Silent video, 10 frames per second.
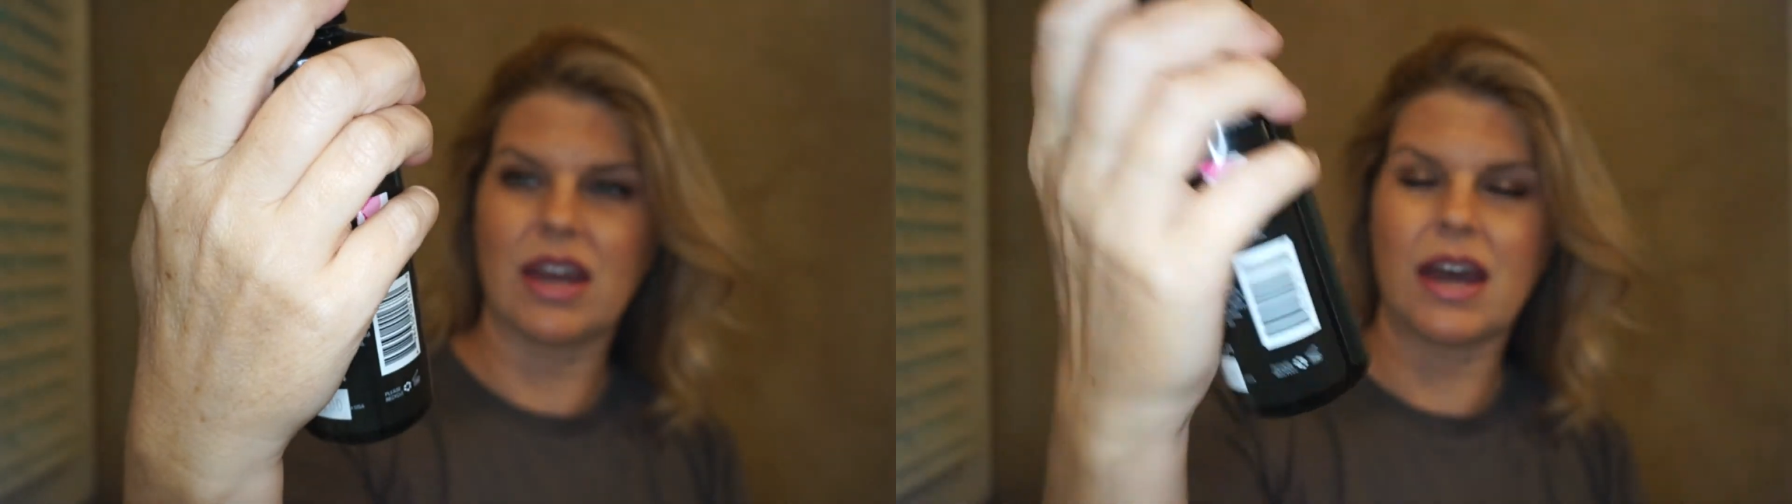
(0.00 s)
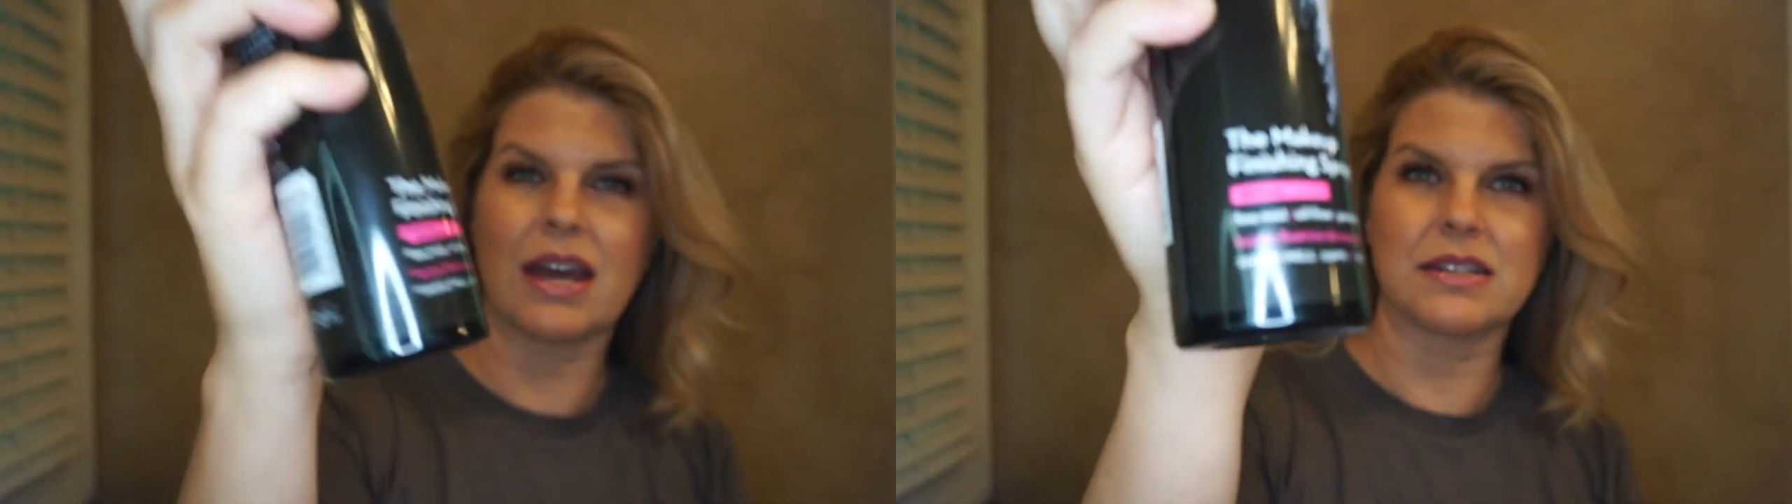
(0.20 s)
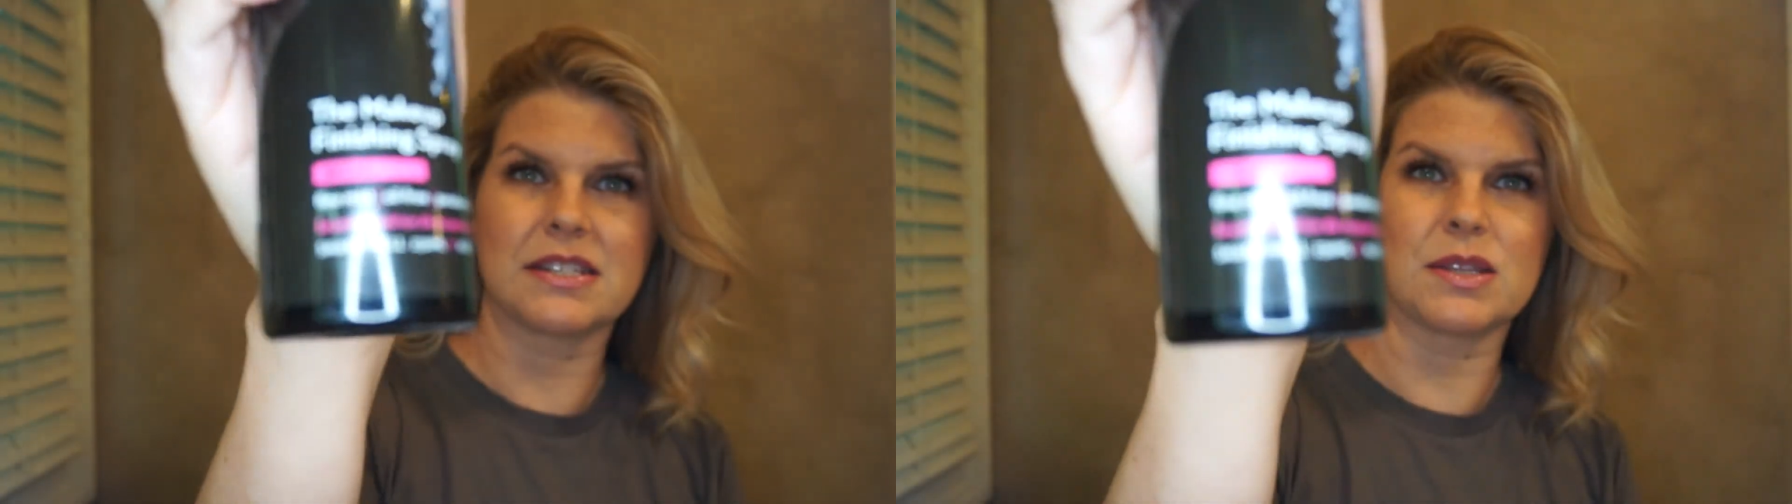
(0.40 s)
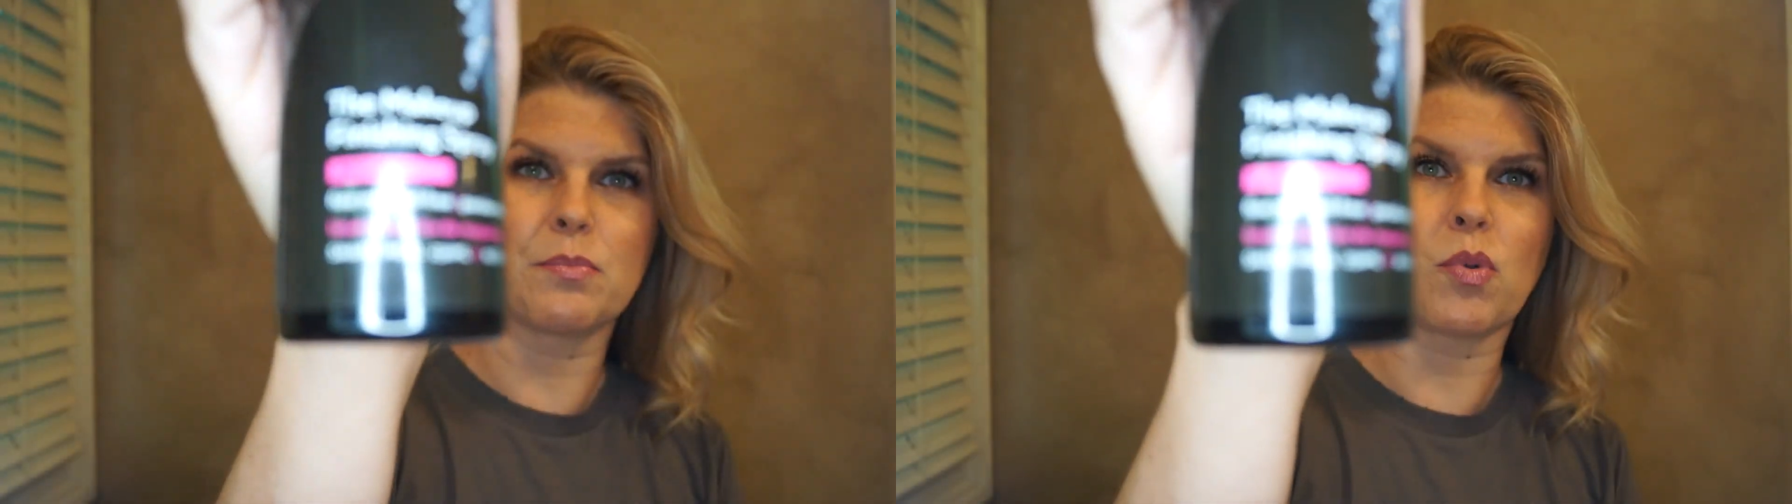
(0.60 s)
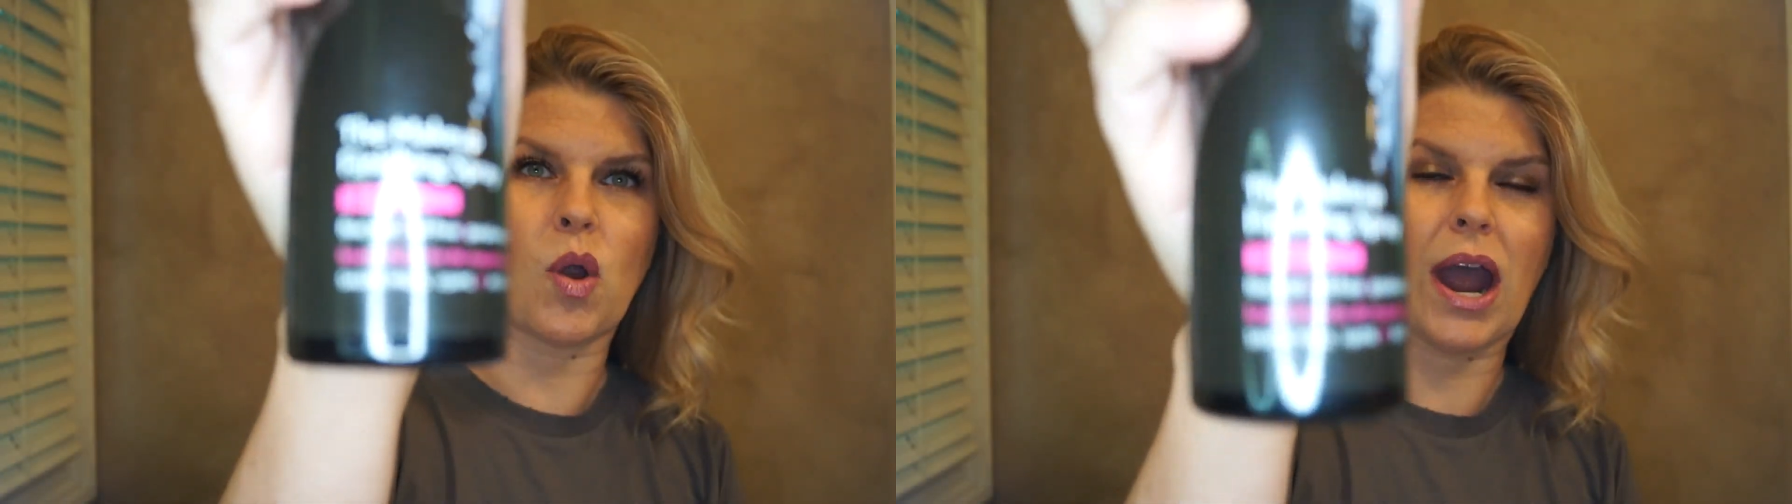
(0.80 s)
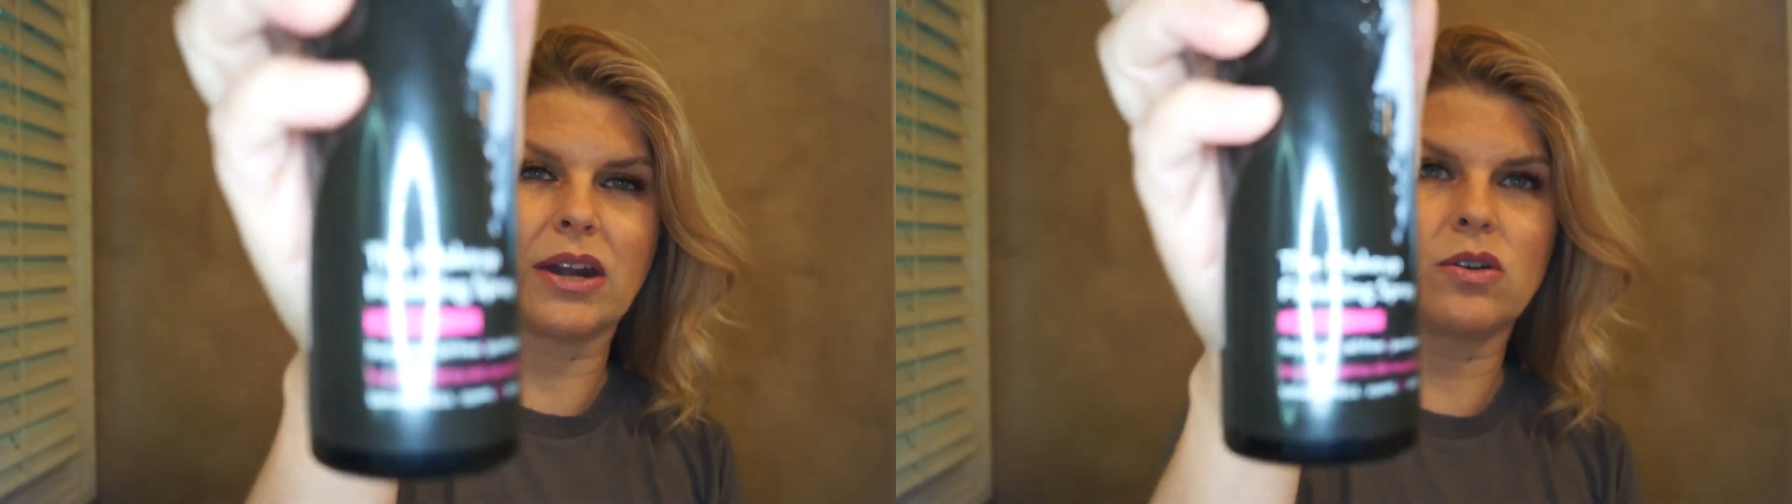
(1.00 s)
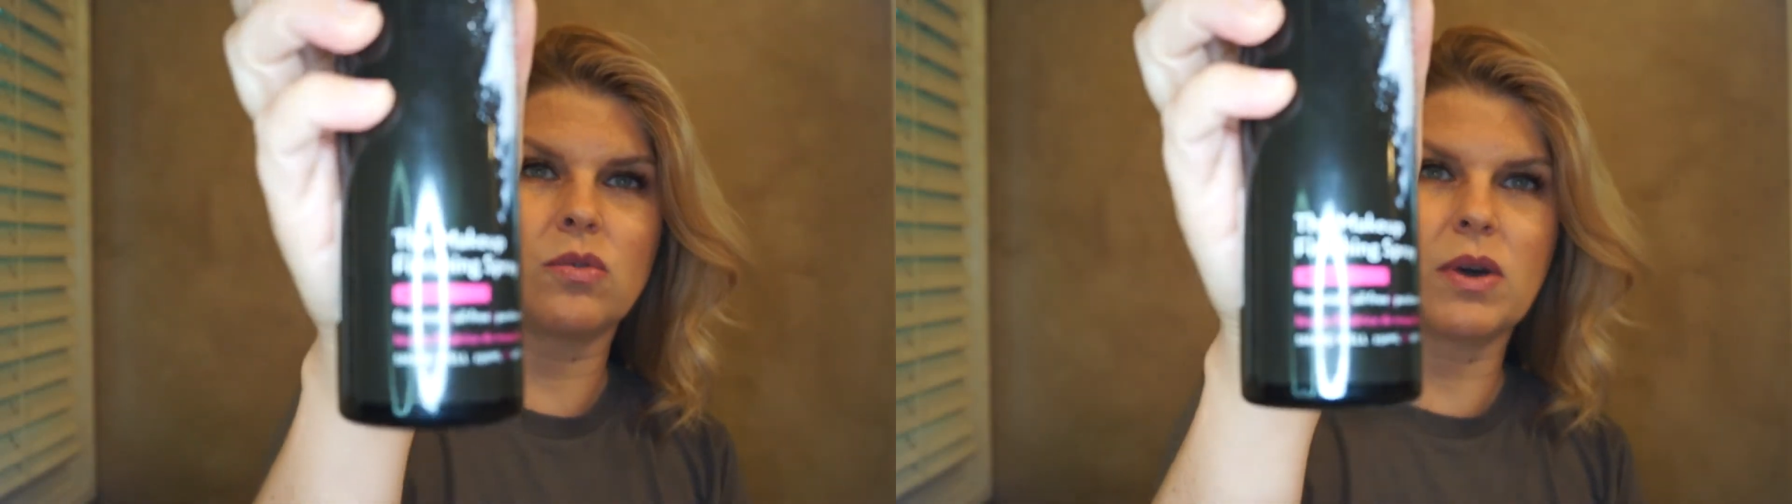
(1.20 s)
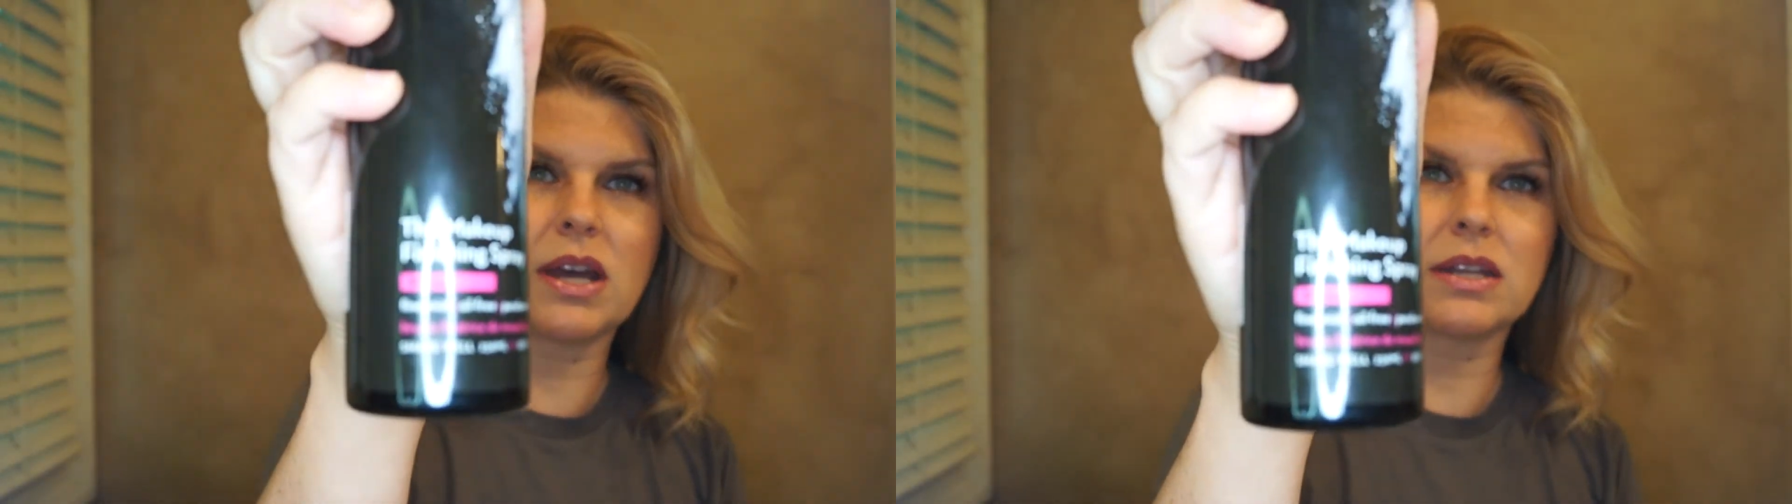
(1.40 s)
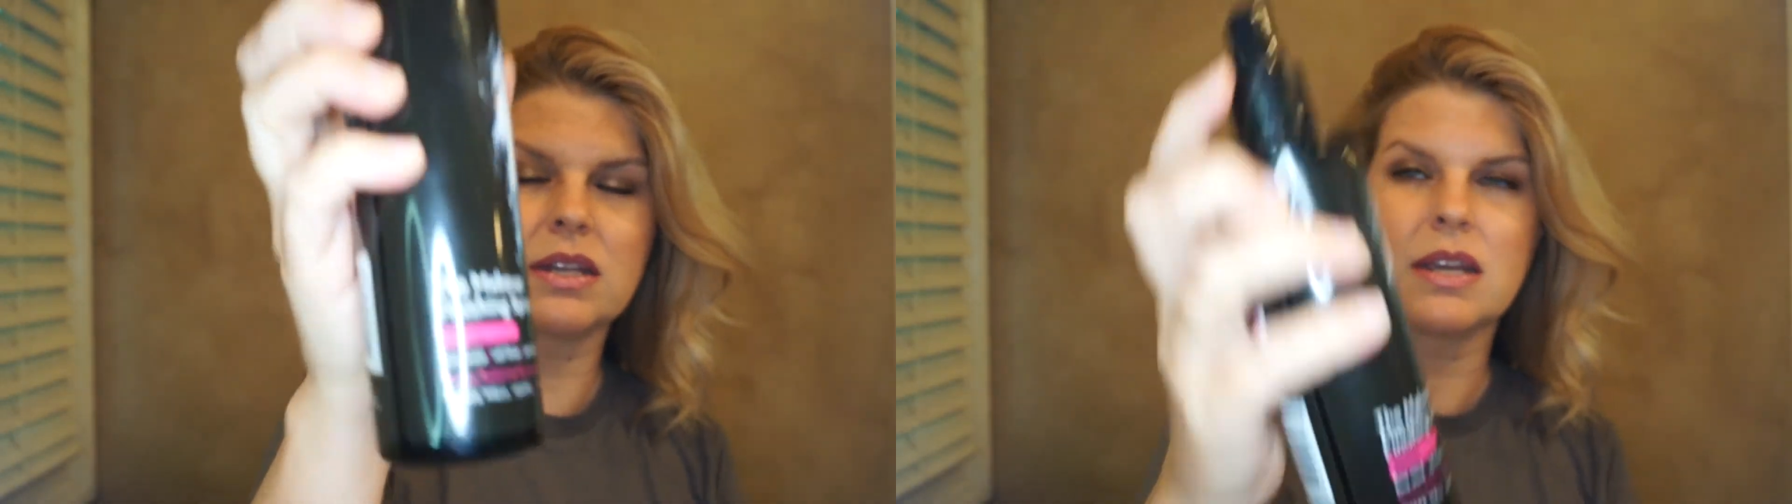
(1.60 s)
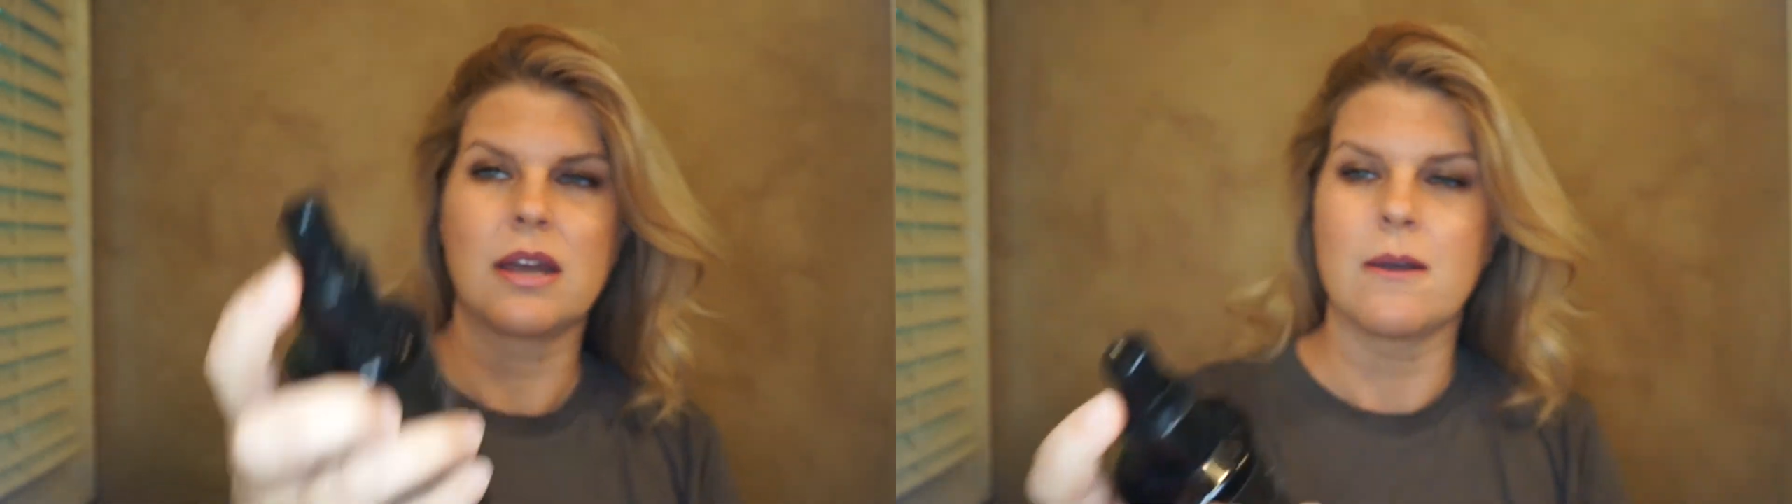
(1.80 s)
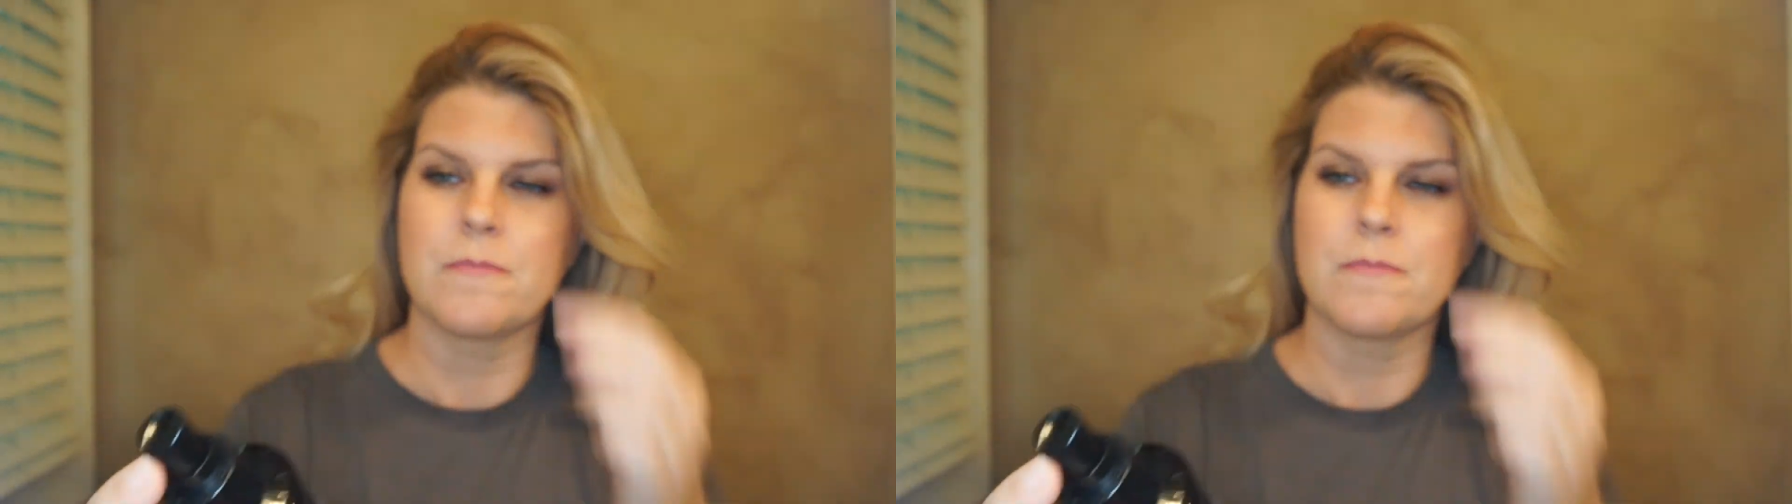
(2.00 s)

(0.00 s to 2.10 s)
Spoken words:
and it's the bridal one.